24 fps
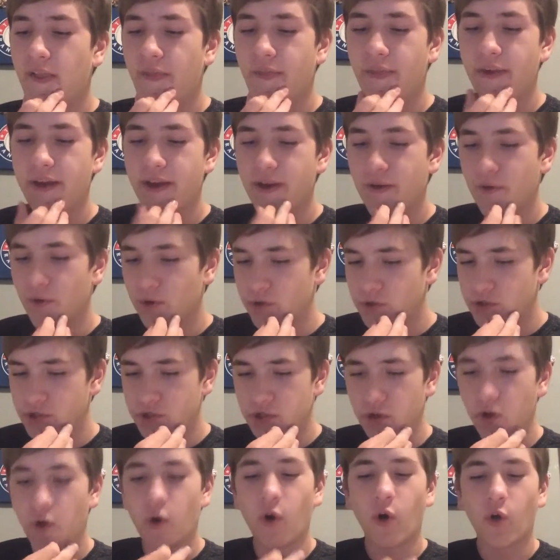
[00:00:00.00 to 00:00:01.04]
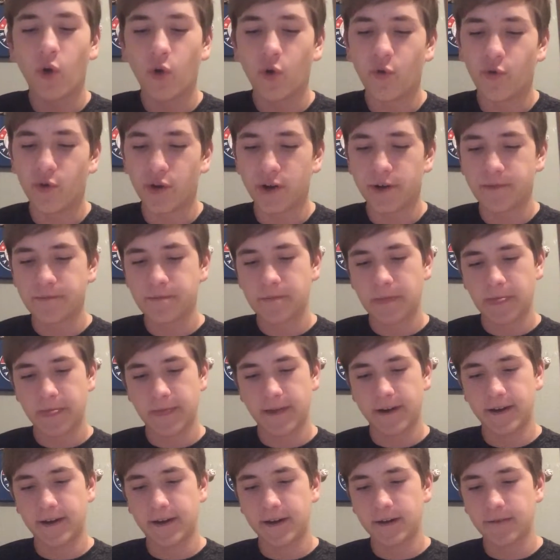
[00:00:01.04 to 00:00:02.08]
They were just all over it.
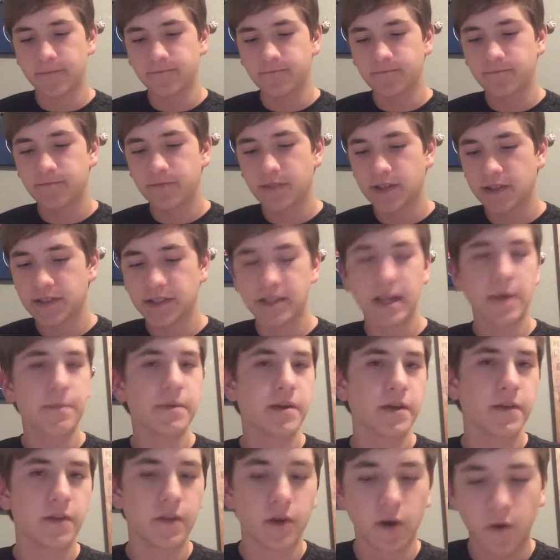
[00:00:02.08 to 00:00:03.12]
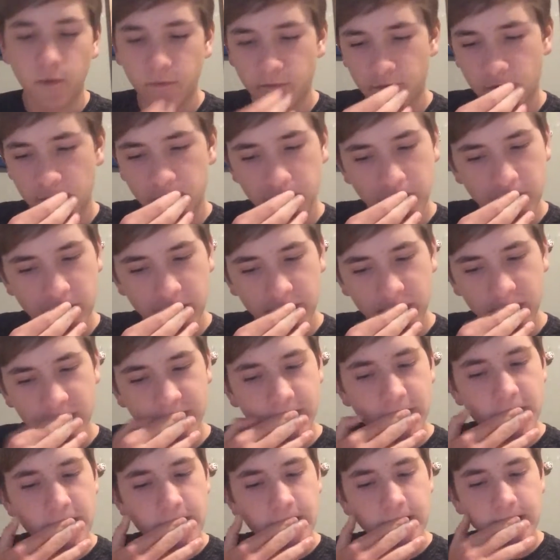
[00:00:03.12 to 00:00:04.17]
Um, Siemian though for
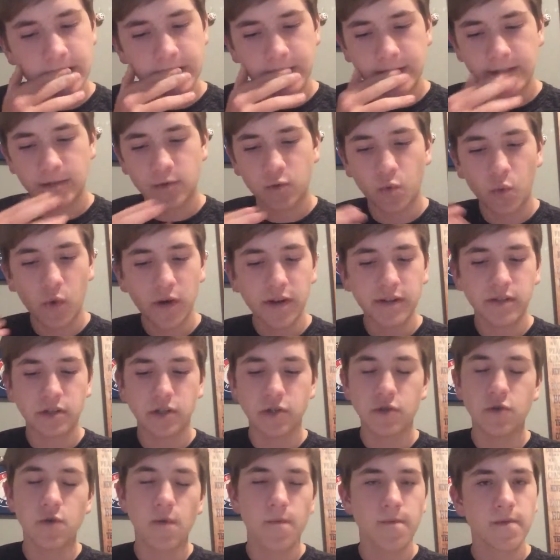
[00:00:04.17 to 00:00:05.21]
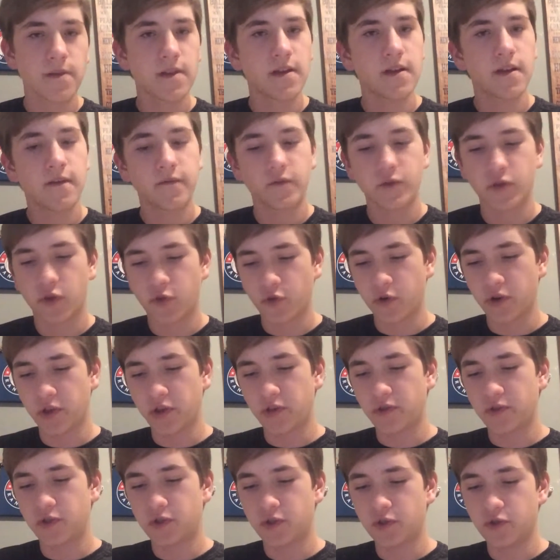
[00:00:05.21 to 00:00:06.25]
Broncos, 22 for
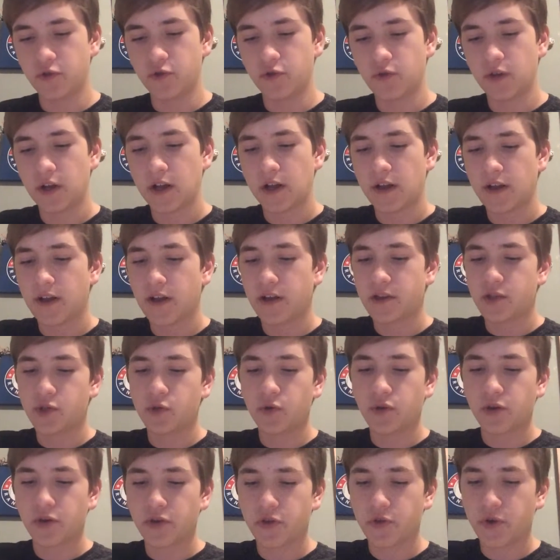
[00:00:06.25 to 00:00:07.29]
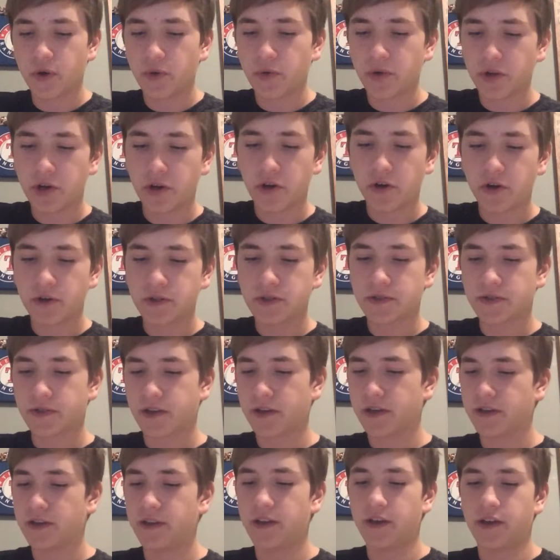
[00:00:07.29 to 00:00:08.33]
32. 231 yards,
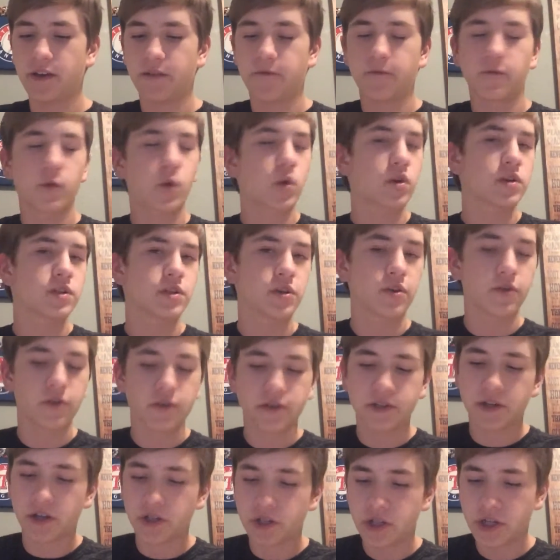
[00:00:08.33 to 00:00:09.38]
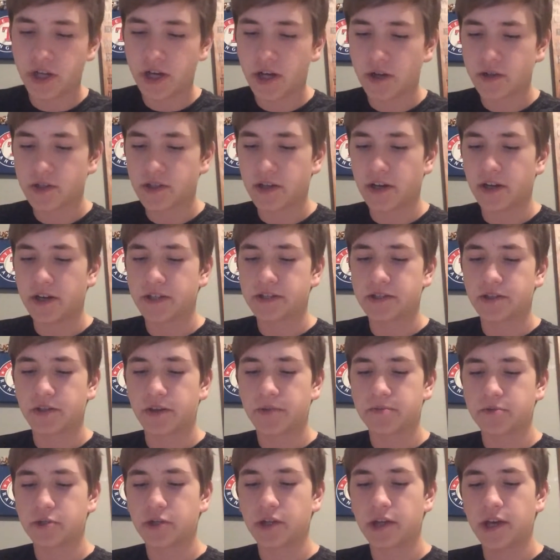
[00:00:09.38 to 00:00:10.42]
again, four t- touchdowns and an
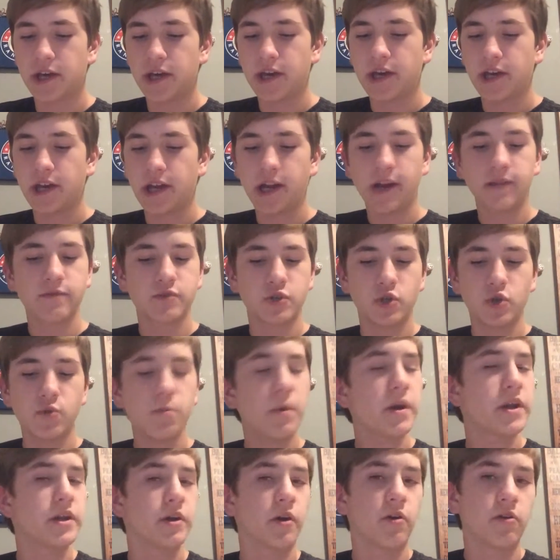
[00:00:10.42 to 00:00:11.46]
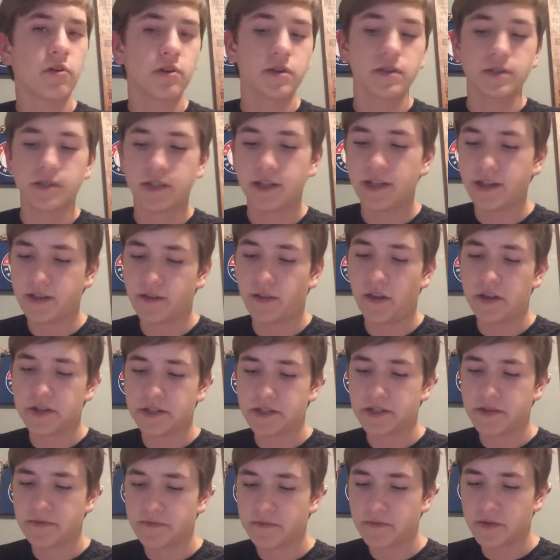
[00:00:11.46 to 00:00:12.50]
interception. He didn't have too many yards. He had less
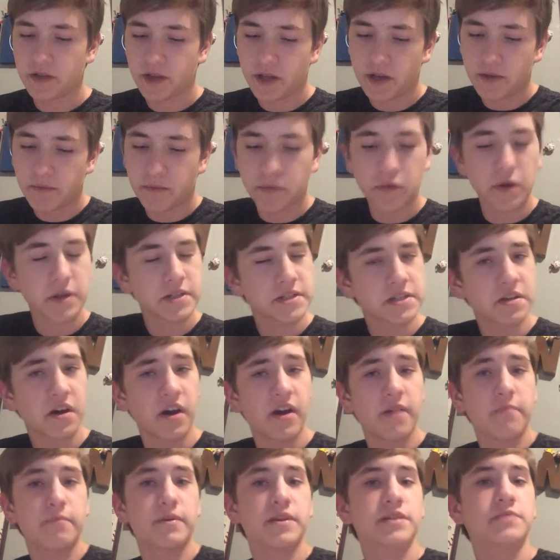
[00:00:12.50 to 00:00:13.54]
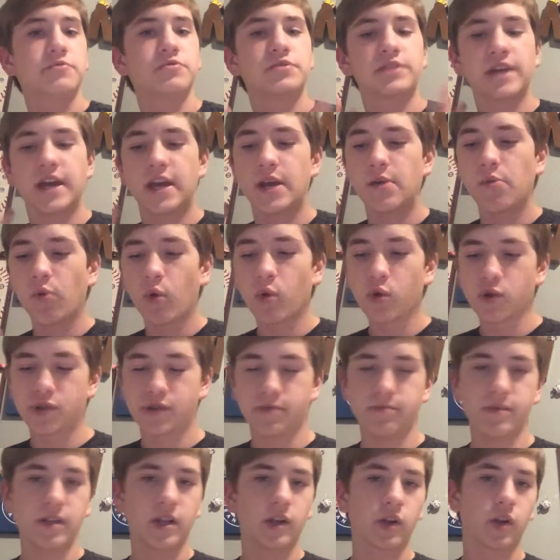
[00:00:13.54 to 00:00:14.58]
than Prescott, but he was able
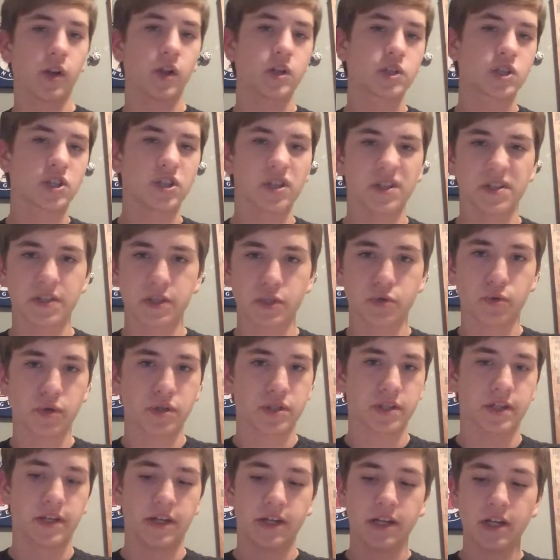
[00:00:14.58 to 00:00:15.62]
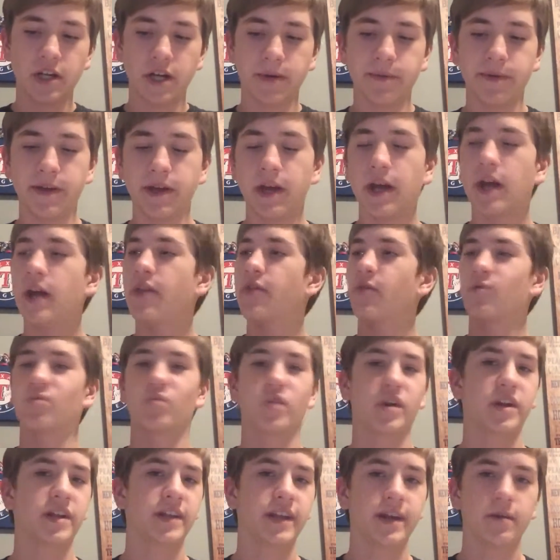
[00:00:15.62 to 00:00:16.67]
to be clutch in the situation that needed to be. The
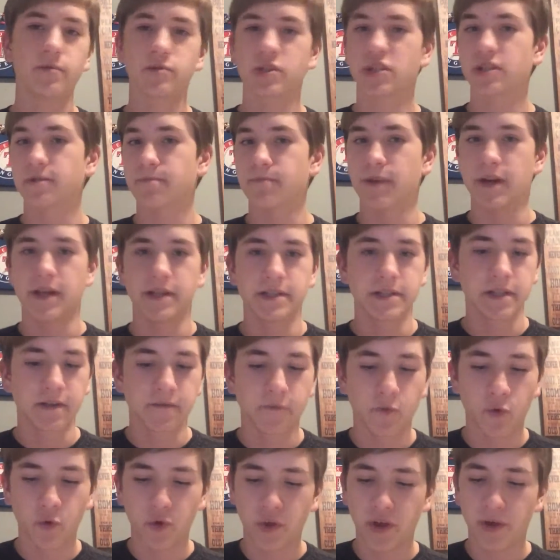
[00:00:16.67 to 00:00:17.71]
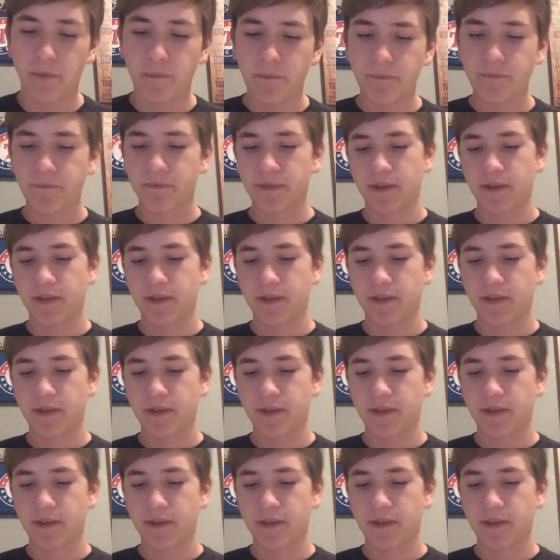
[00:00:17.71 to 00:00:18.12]
running game was just amazing for them.